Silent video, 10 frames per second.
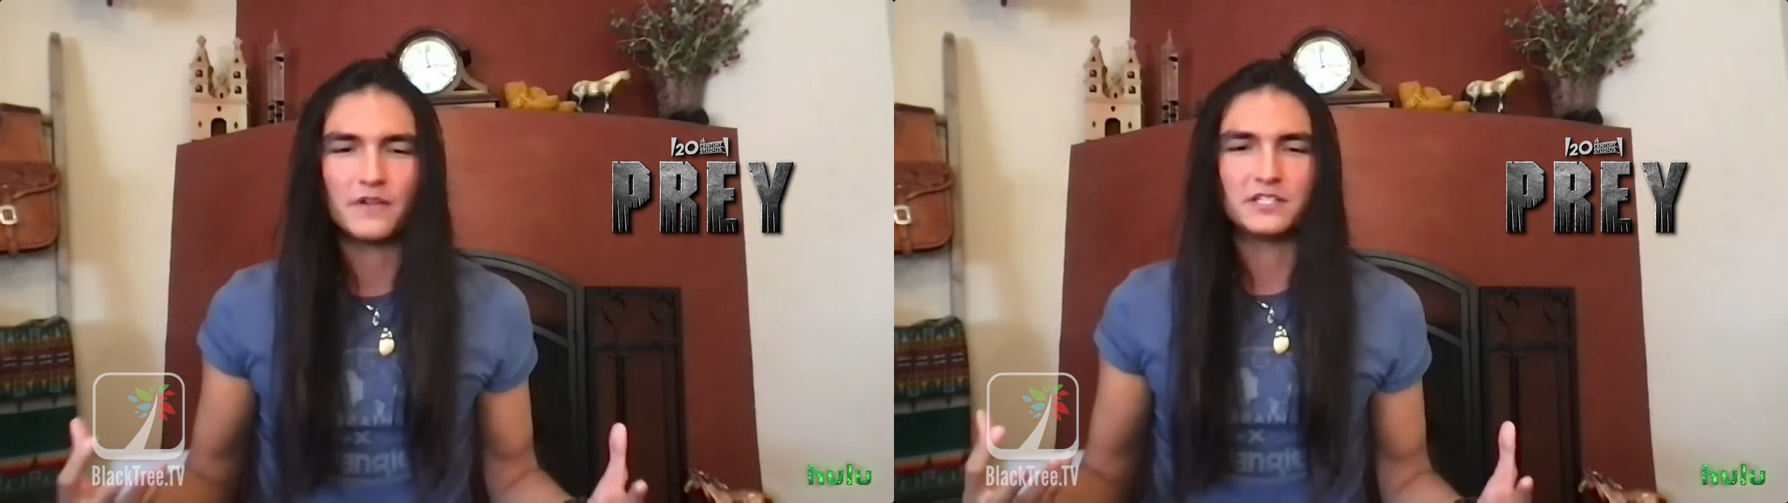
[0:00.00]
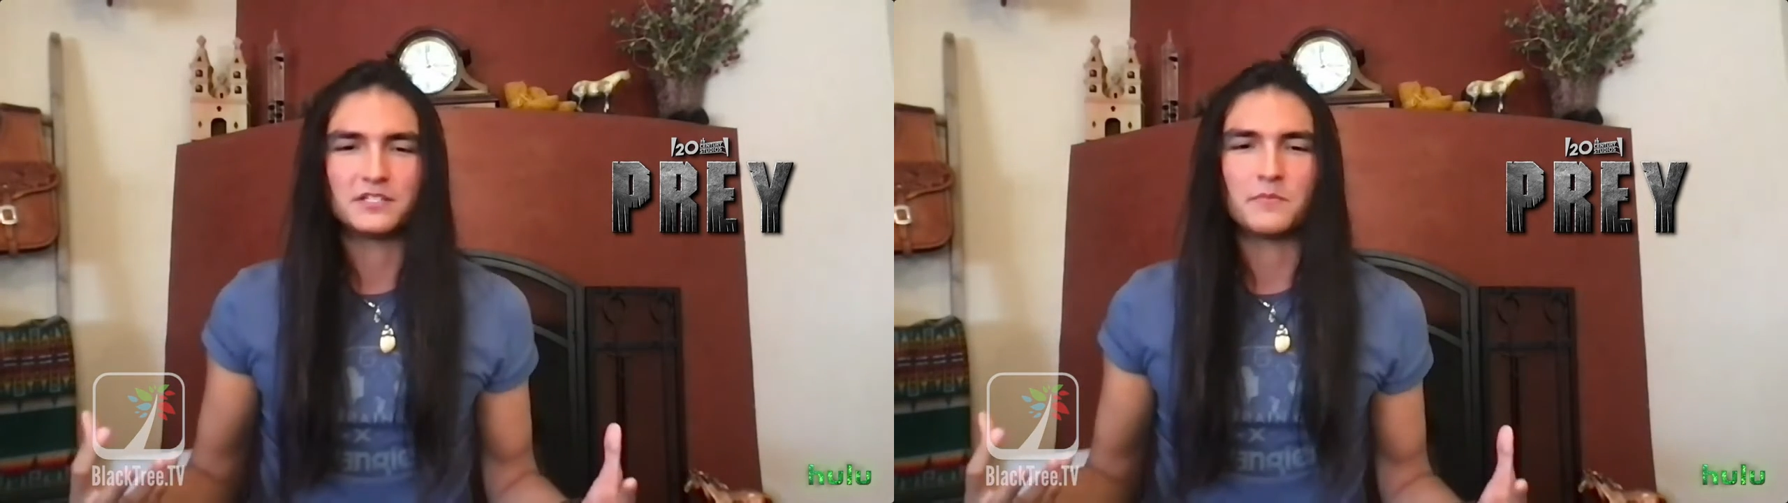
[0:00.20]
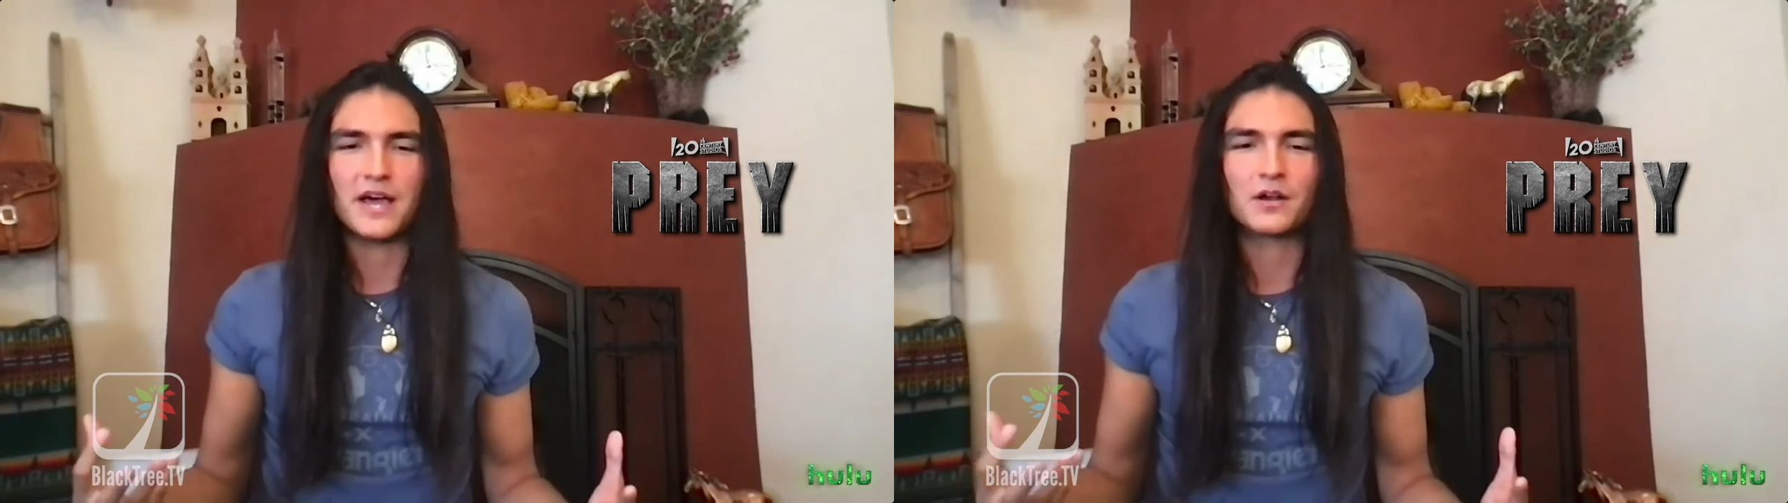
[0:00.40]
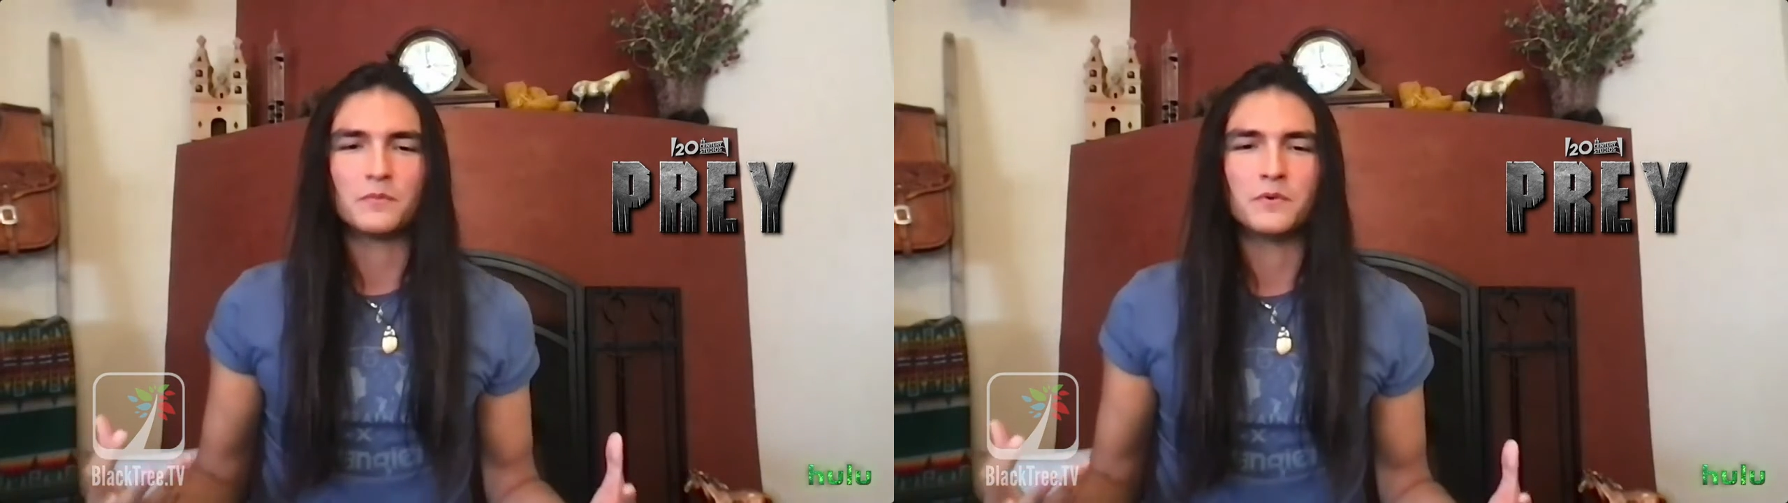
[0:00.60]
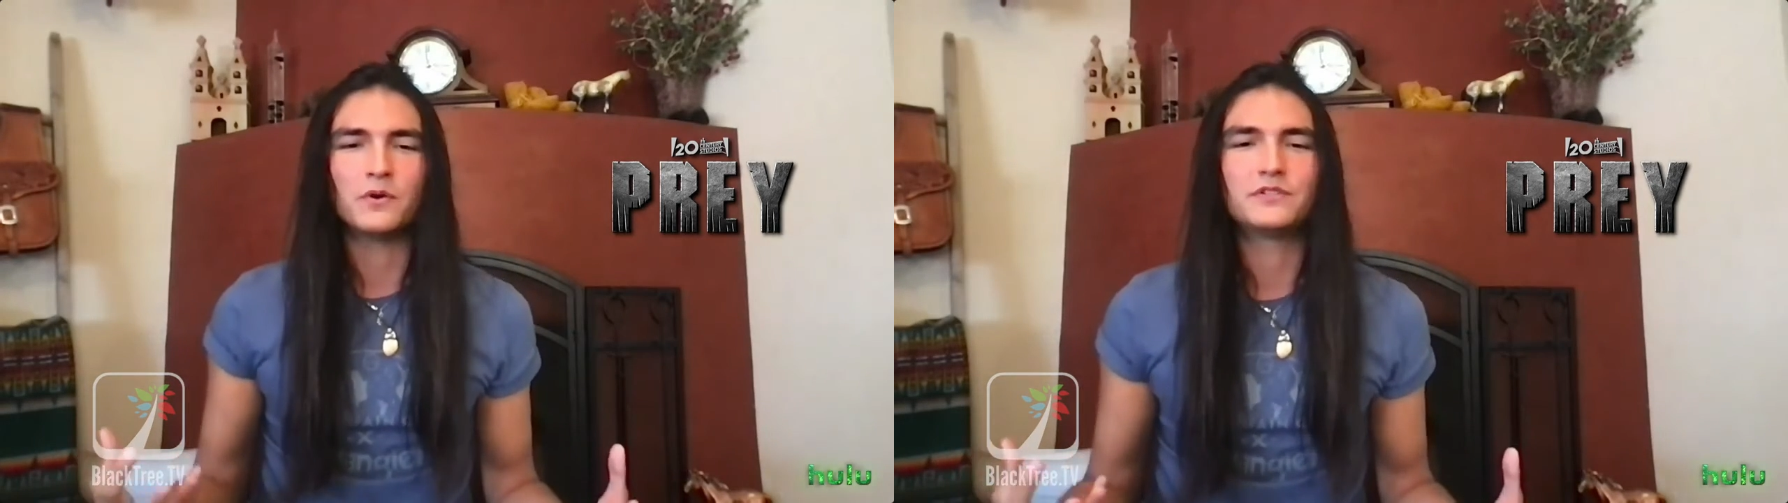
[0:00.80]
into battle
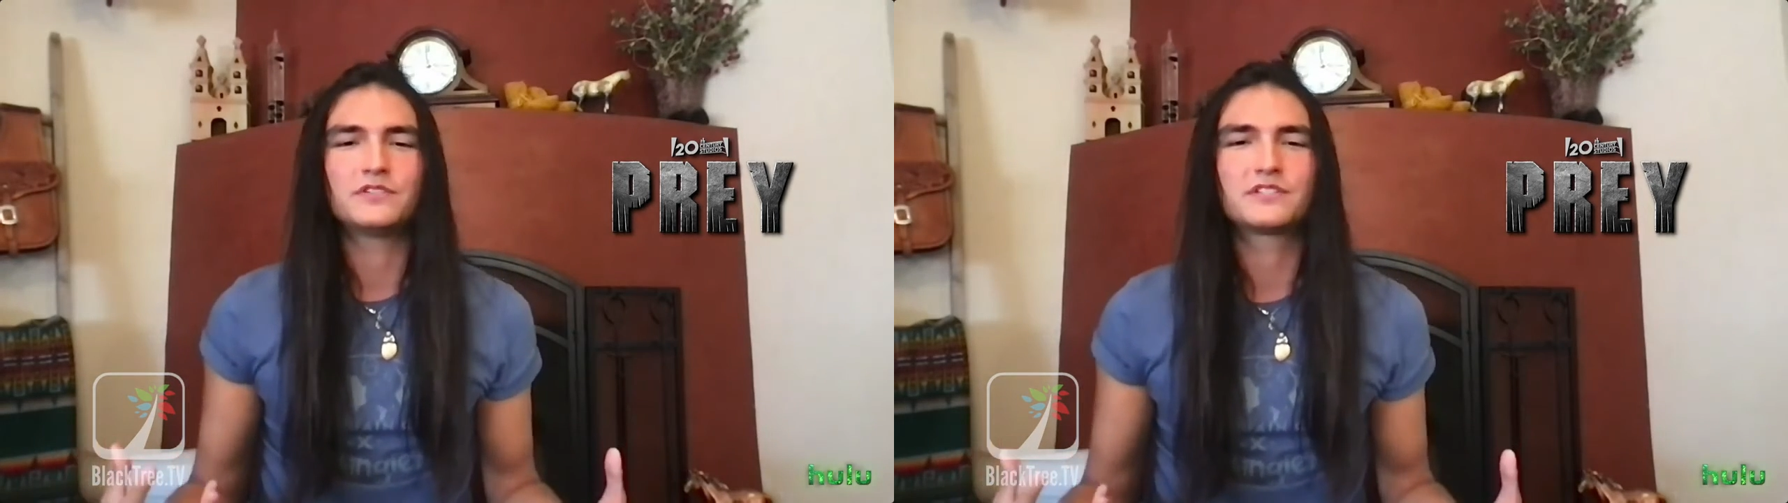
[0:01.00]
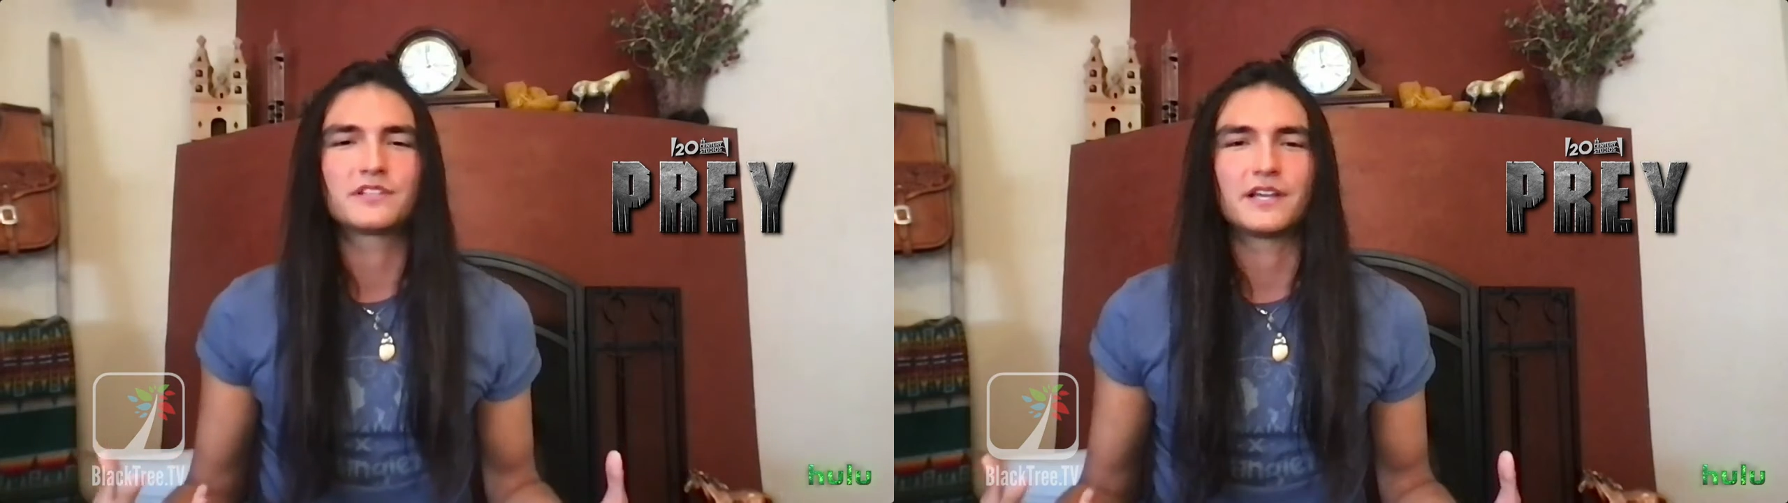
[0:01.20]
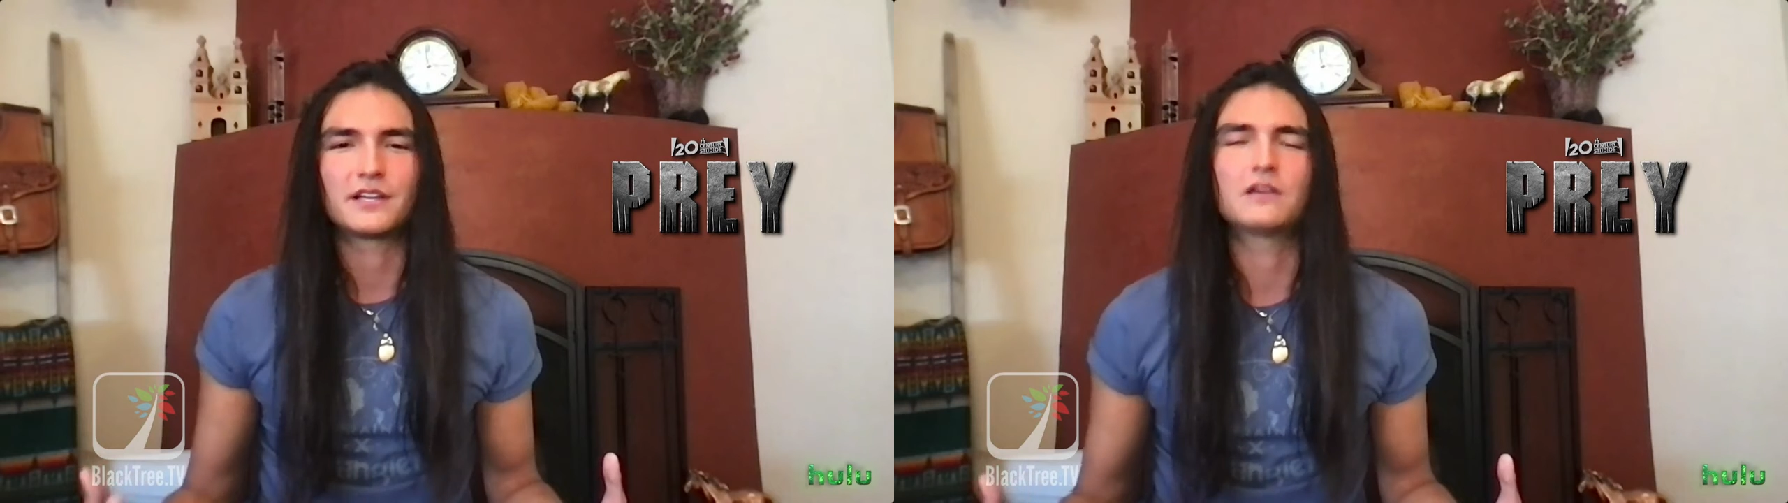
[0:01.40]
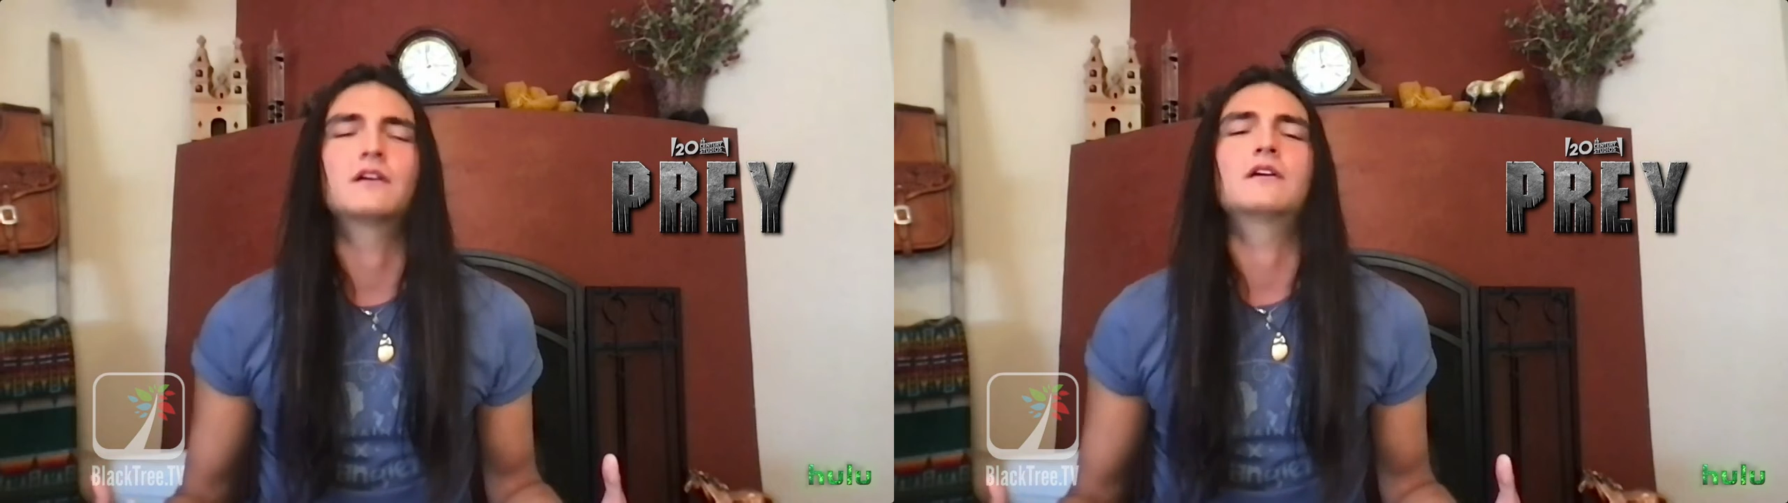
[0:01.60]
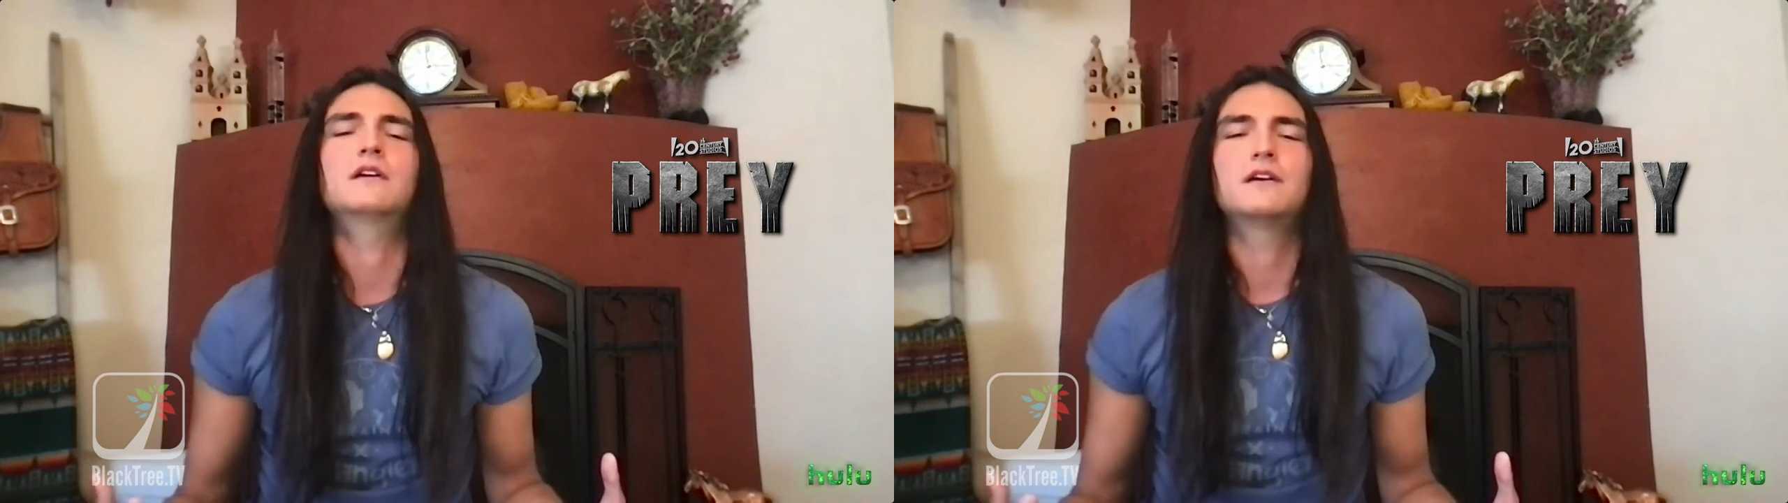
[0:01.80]
mode, you're just like,
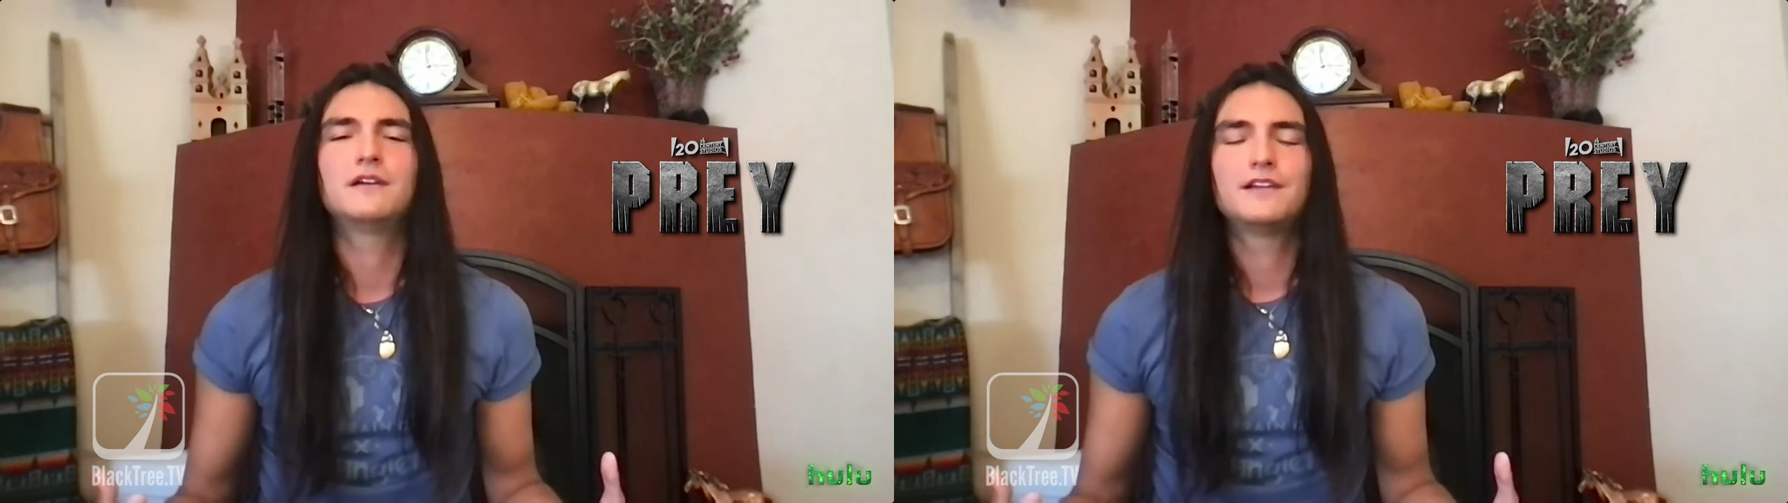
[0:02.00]
uh,